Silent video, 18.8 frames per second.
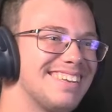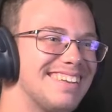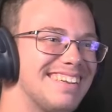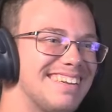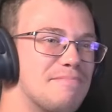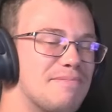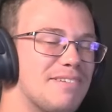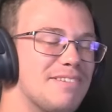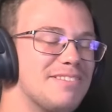
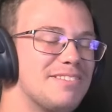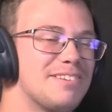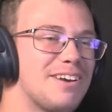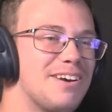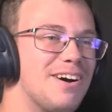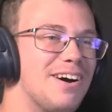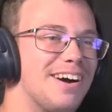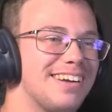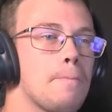Bro's
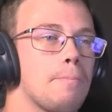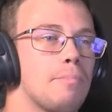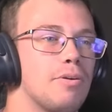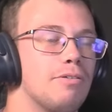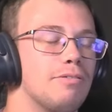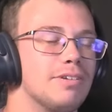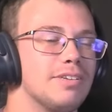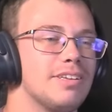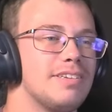cooked. Bro
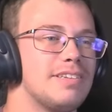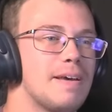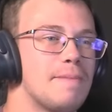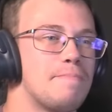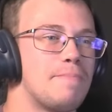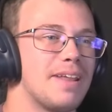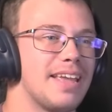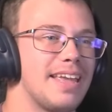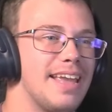wants a
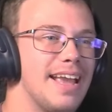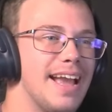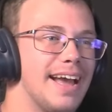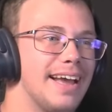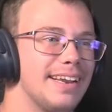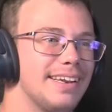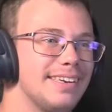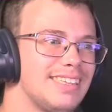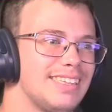dip, but he
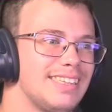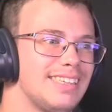can't. Oh